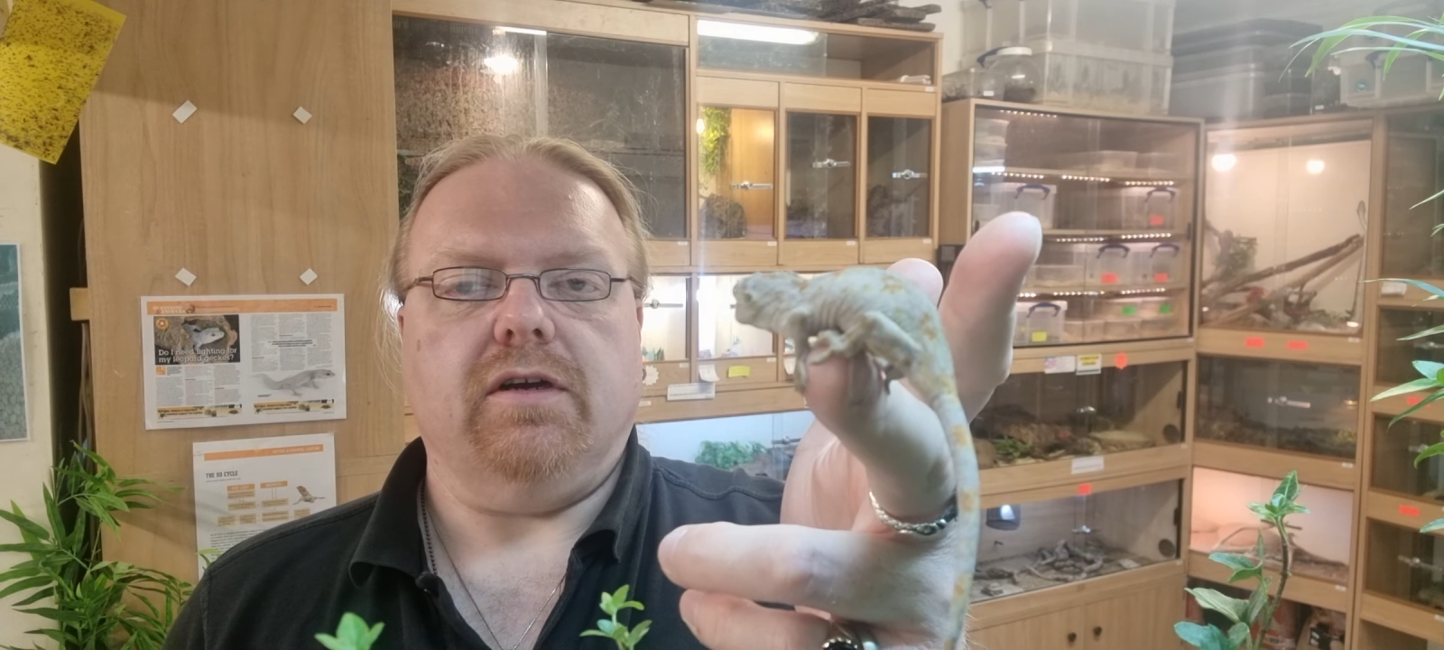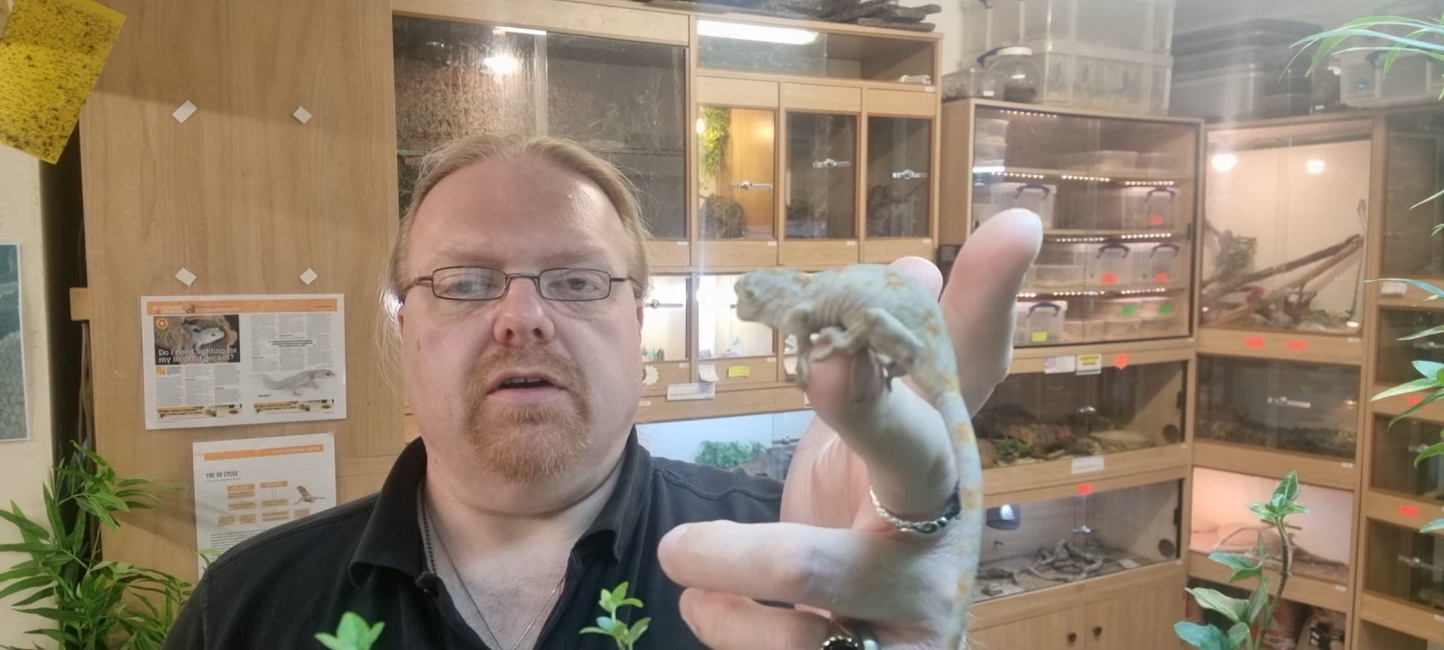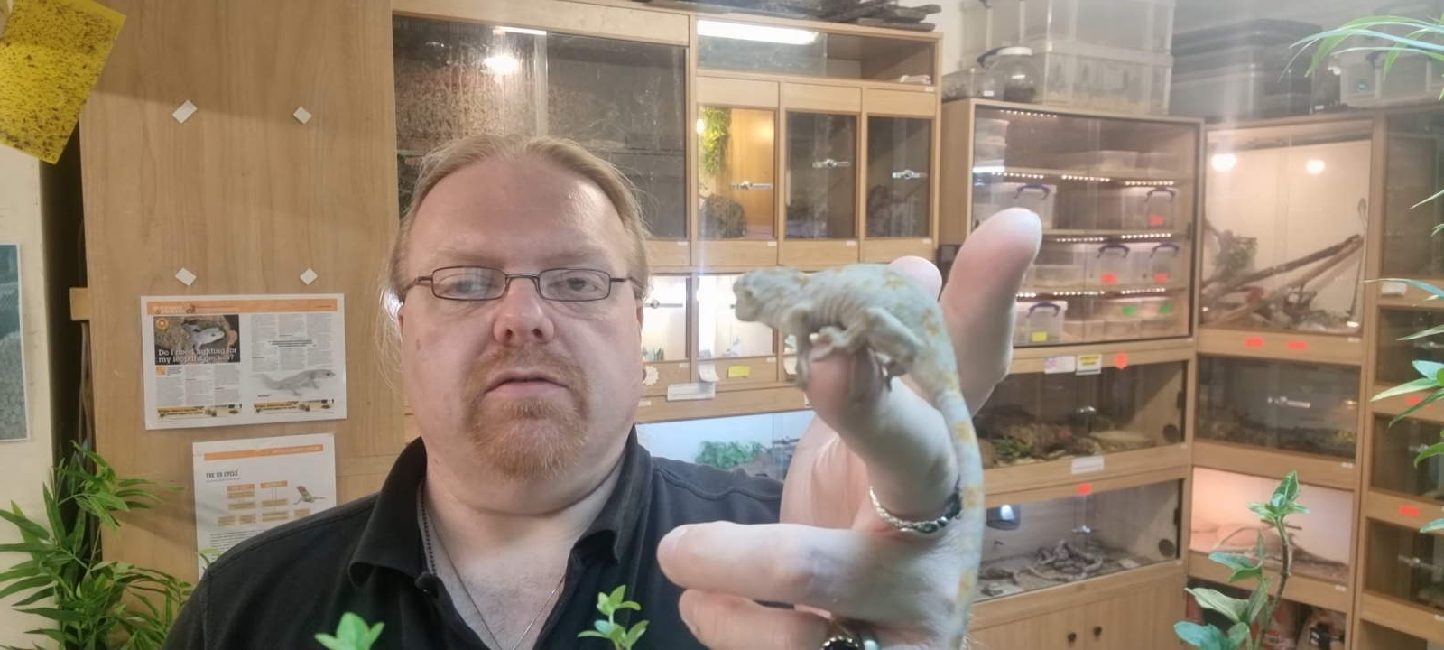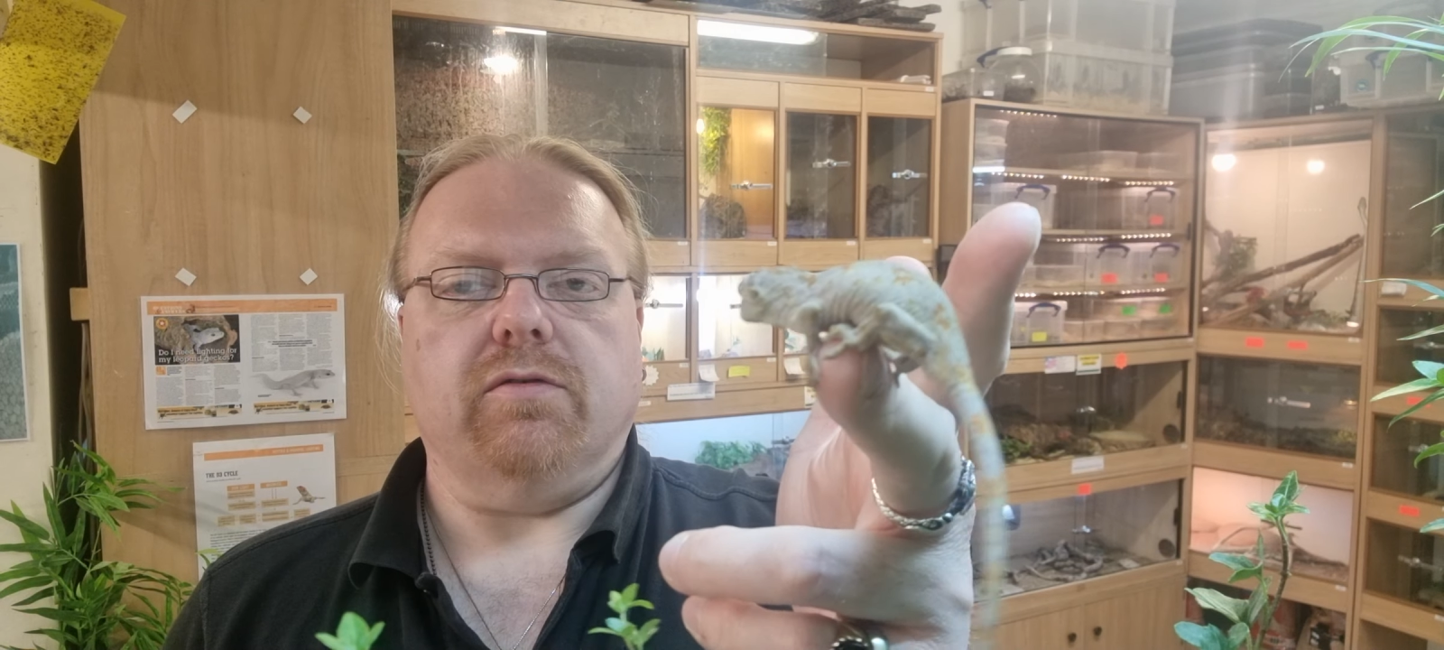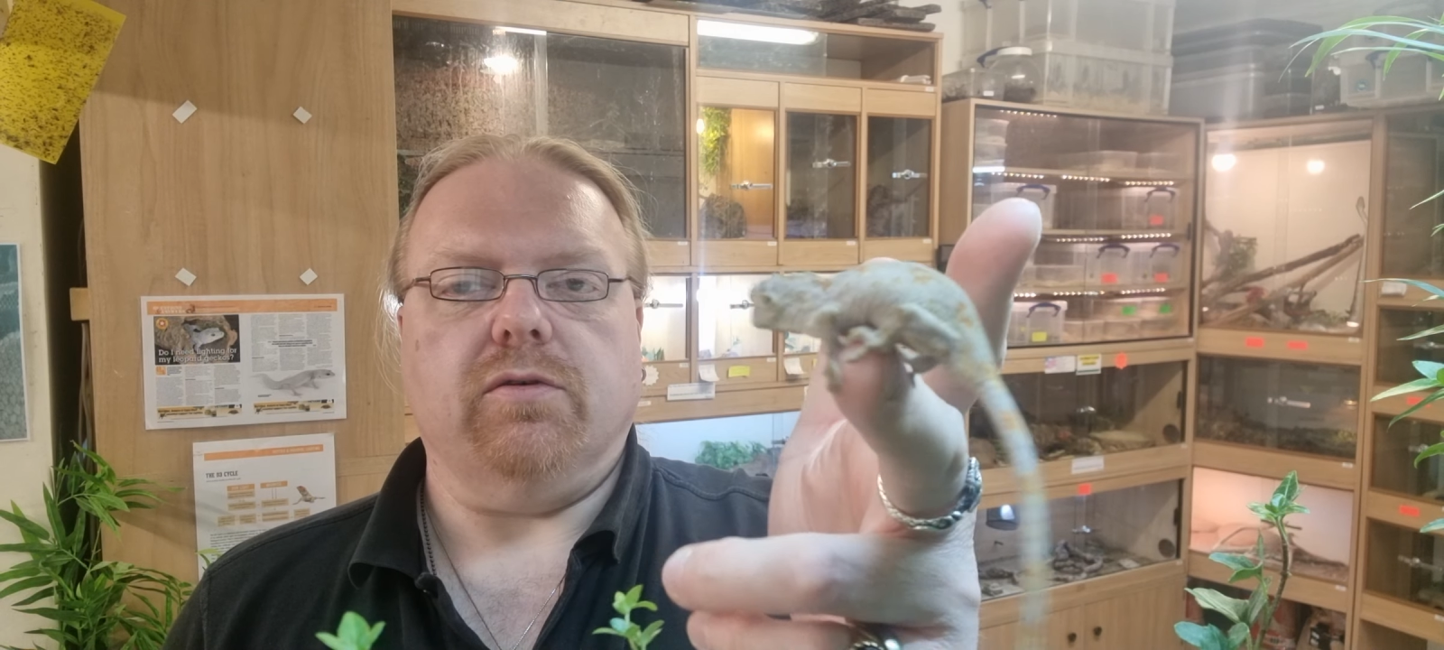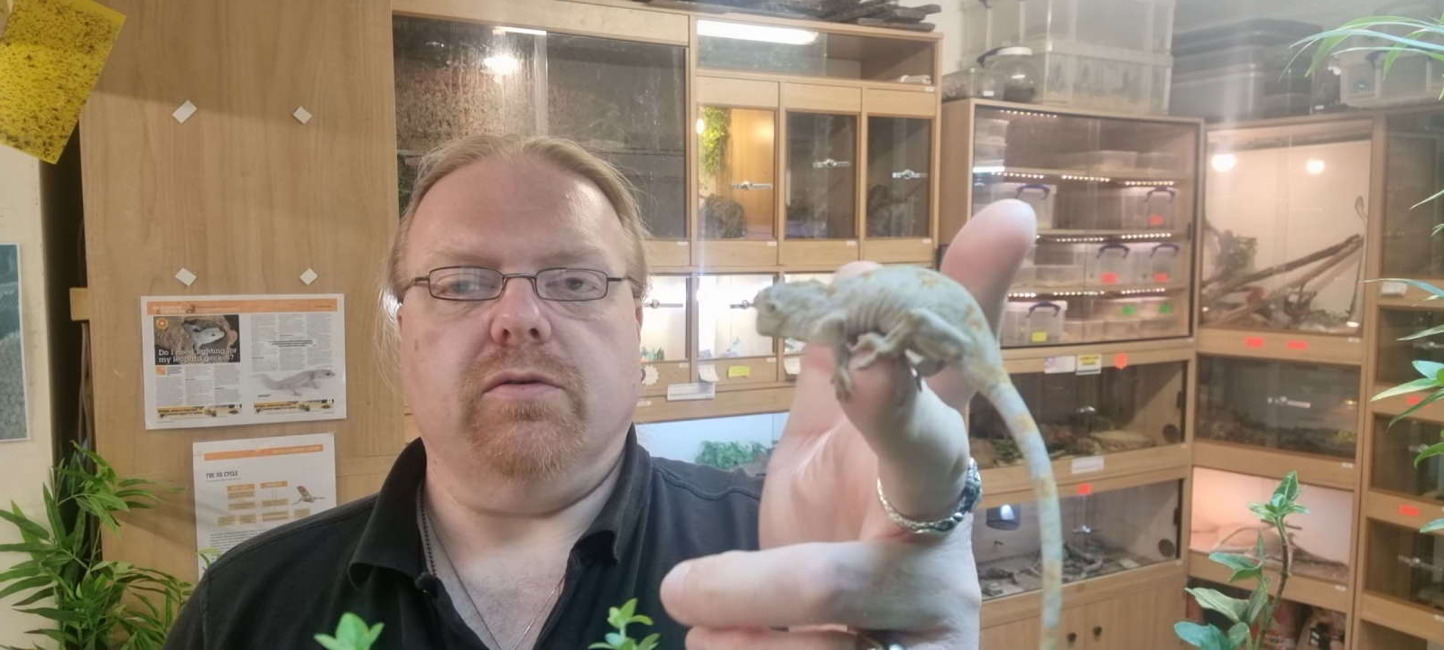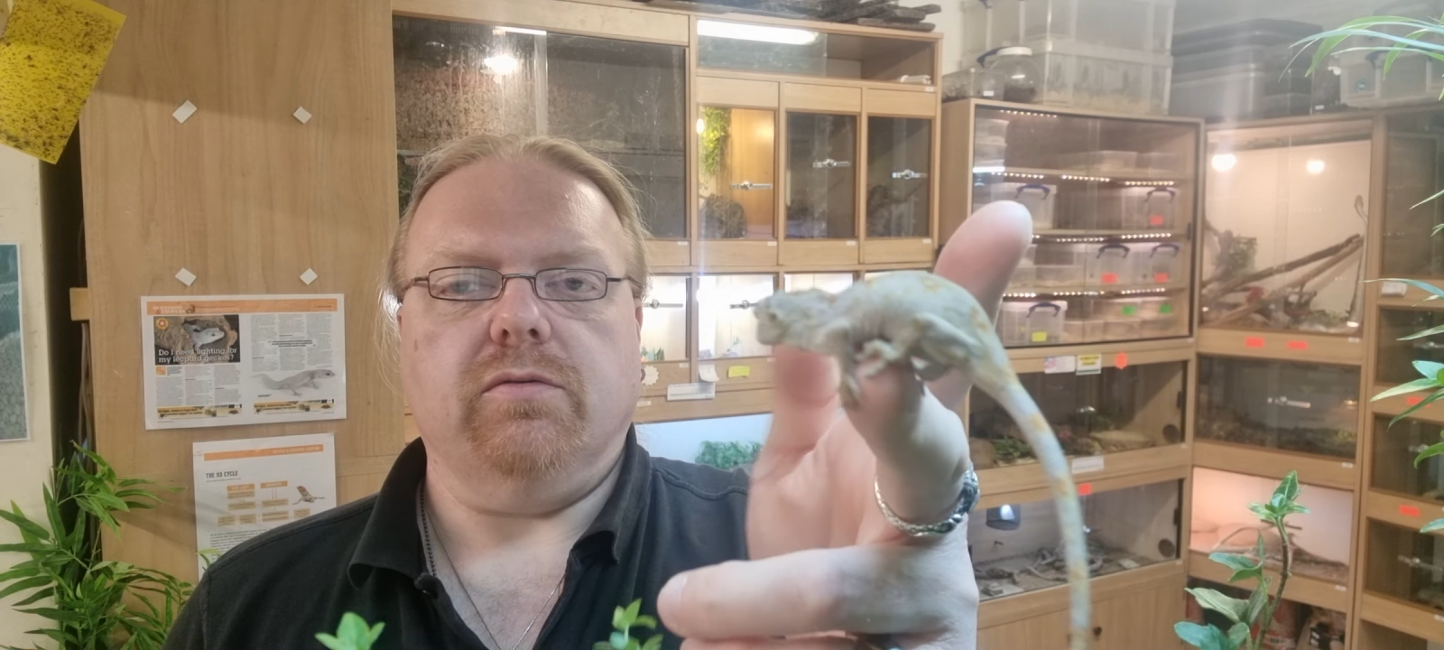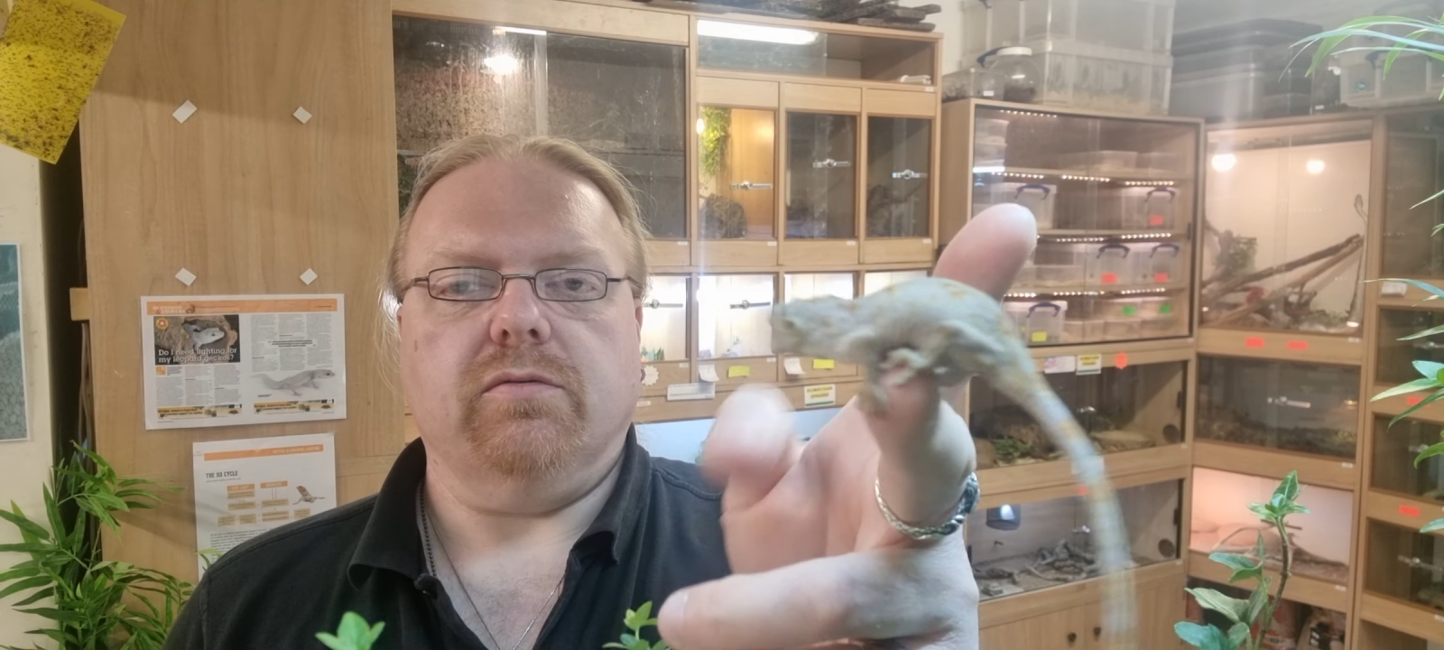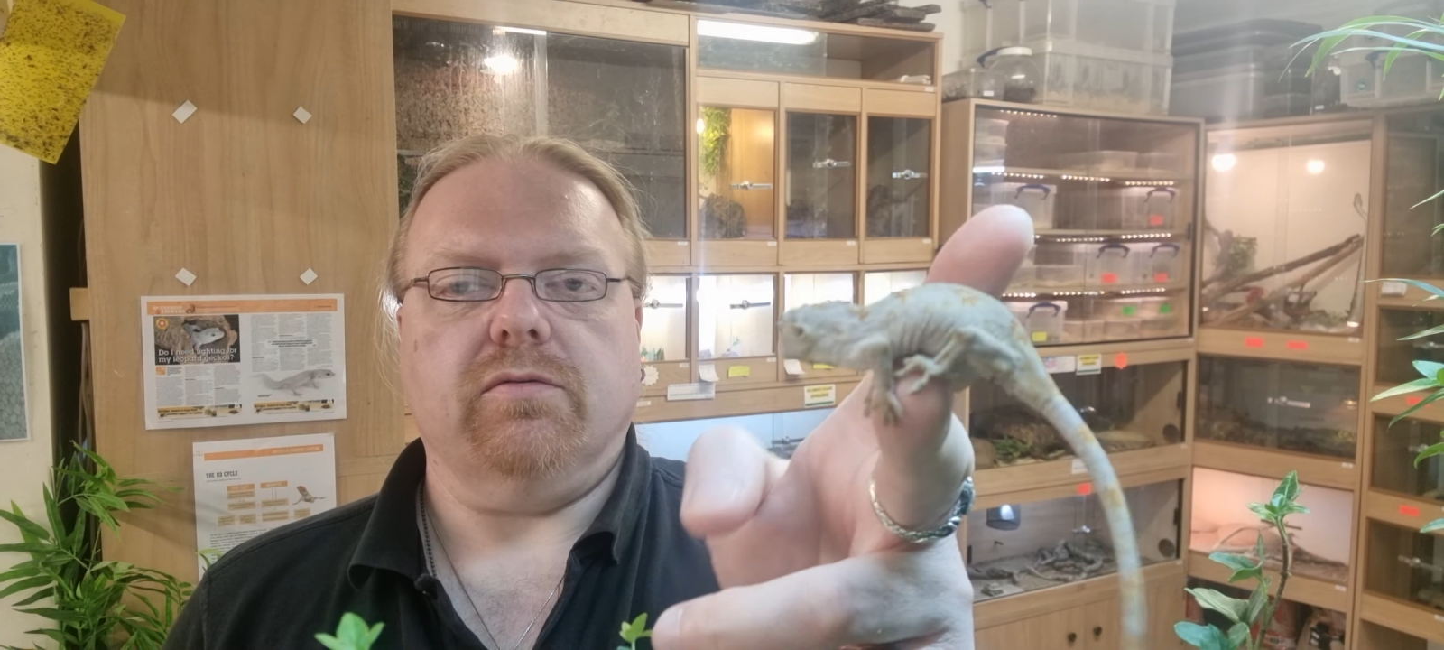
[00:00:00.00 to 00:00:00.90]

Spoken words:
overall,